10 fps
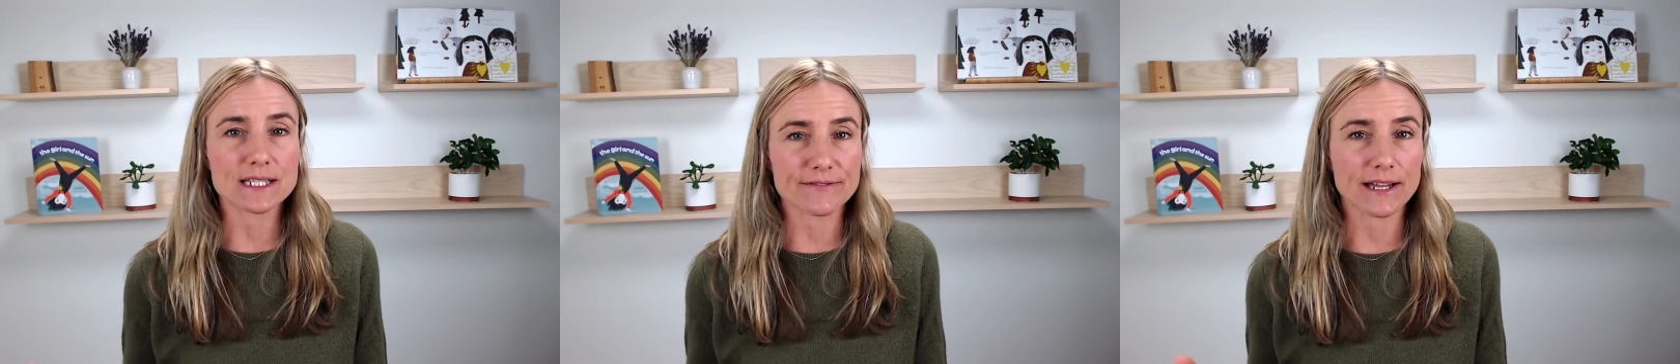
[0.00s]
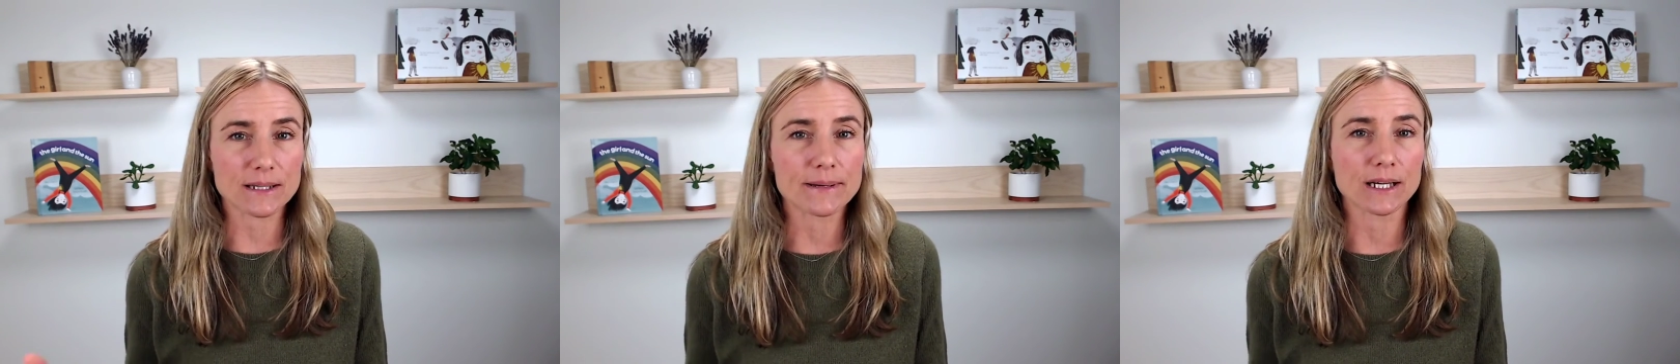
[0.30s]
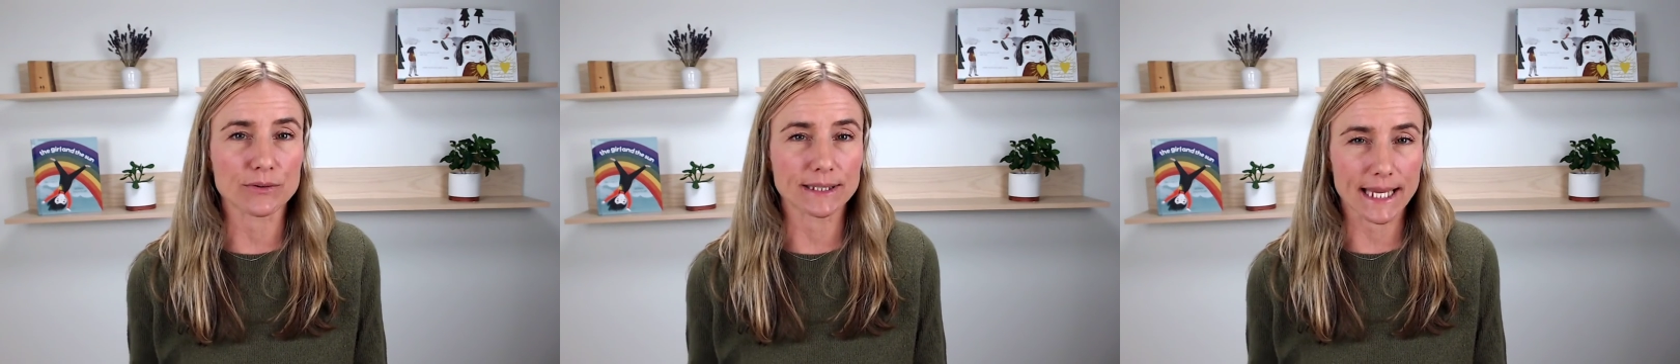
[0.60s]

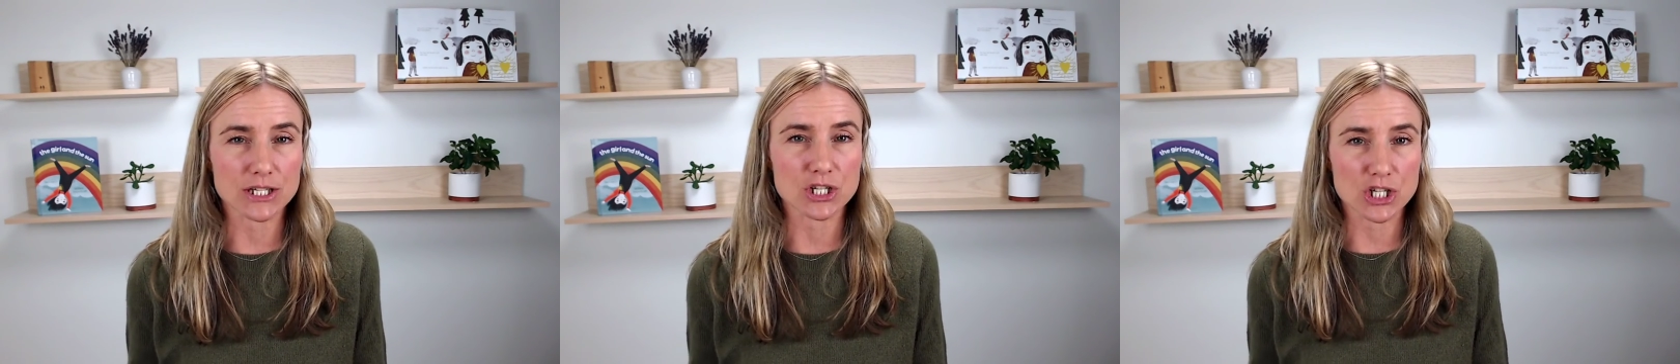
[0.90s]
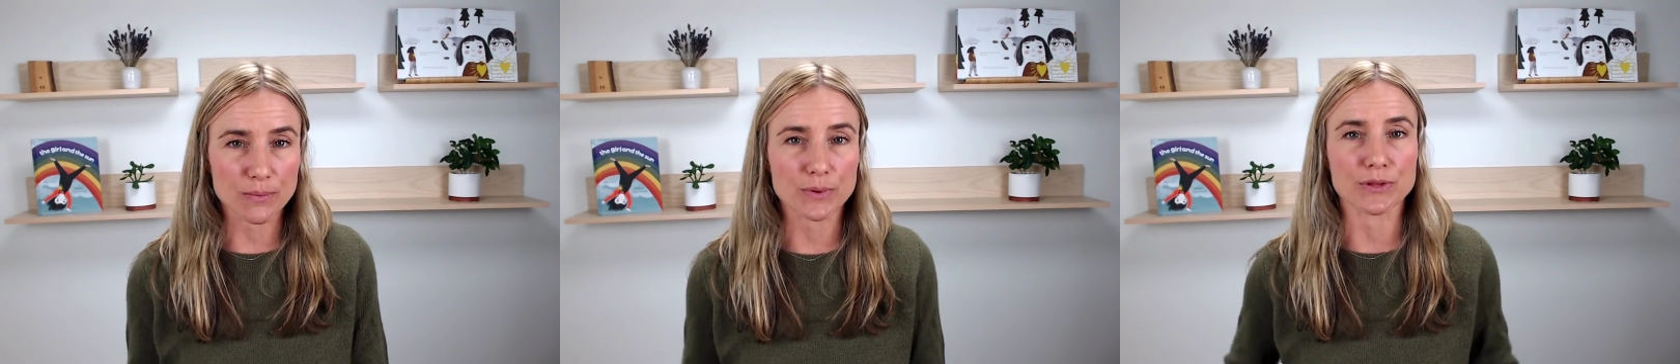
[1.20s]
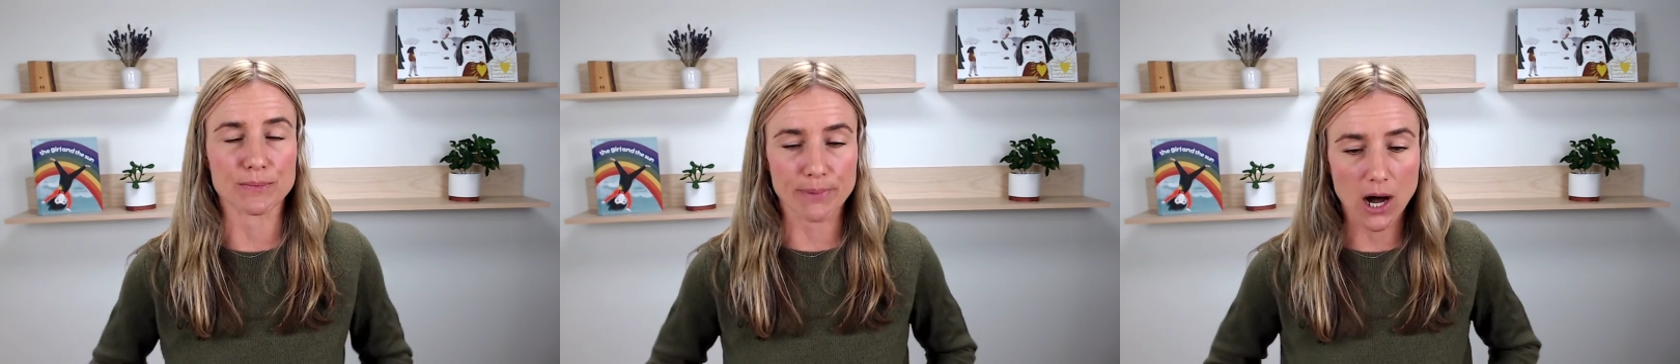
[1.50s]
developing a relationship
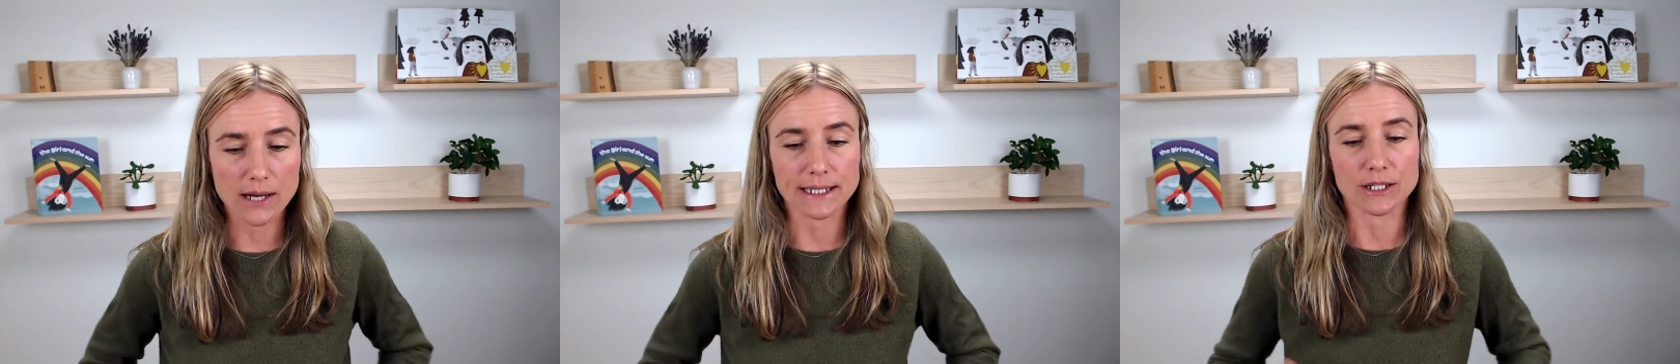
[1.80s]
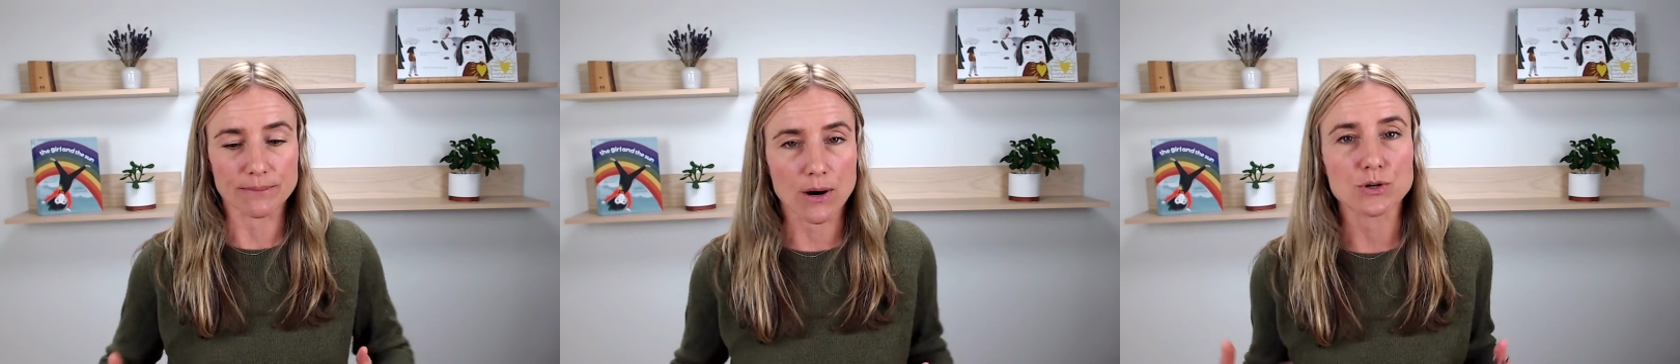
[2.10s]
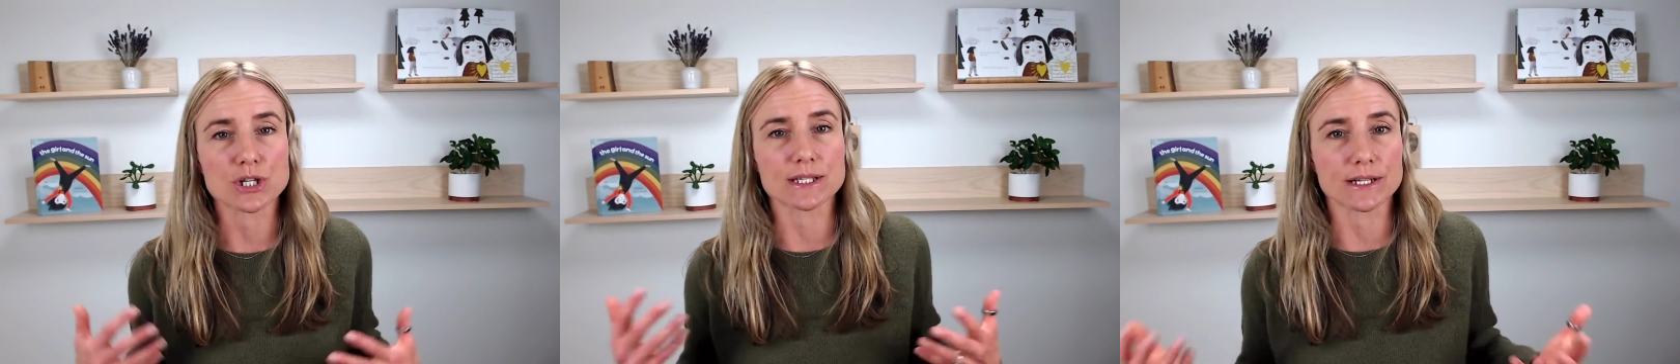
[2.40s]
with your body, your
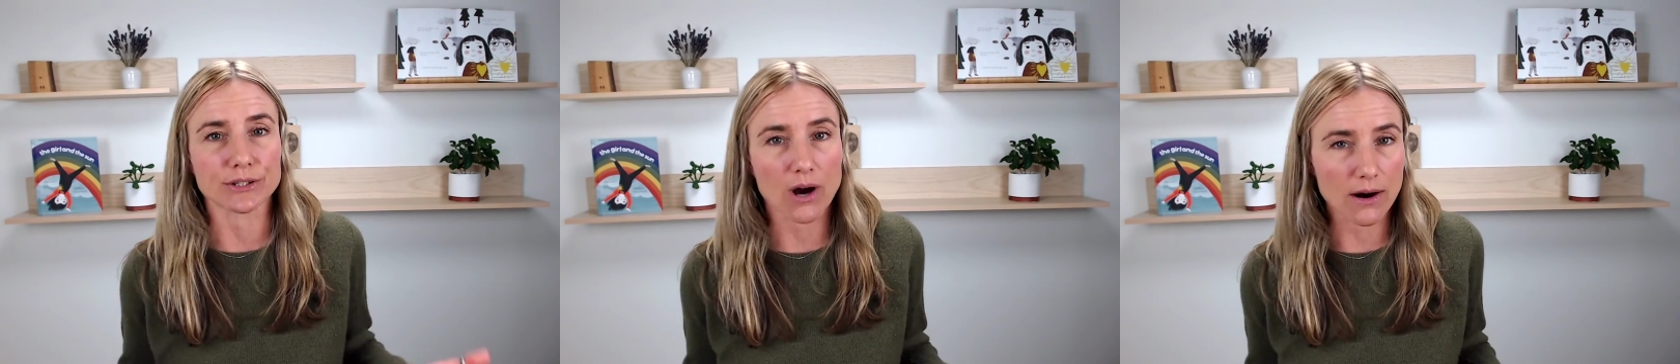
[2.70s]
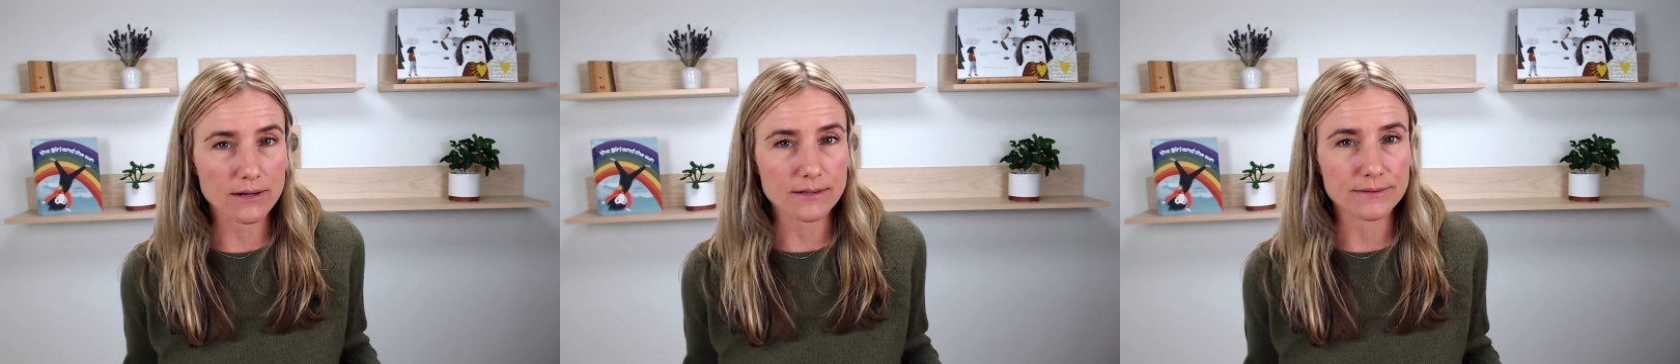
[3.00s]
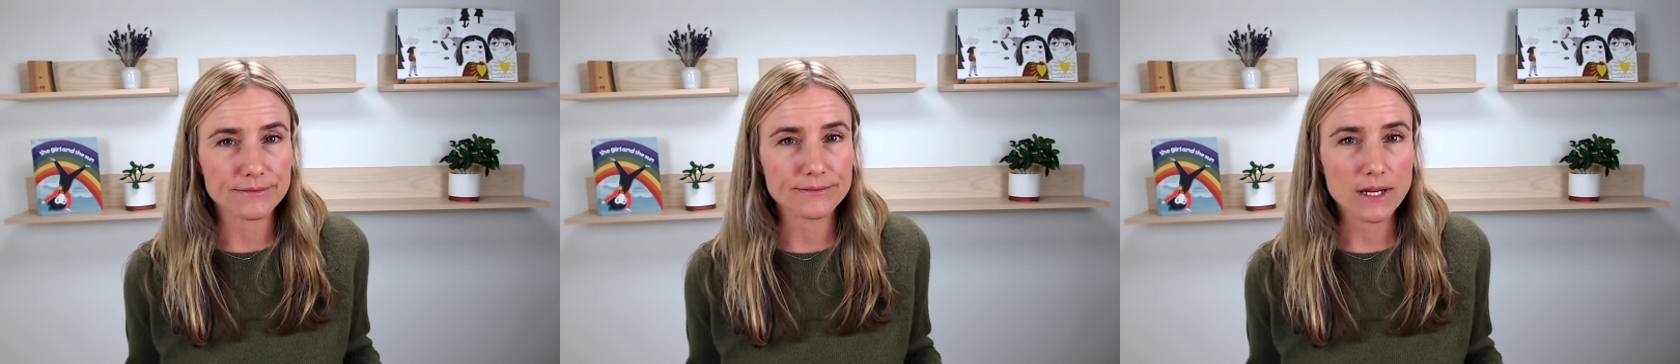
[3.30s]
emotions, and your heart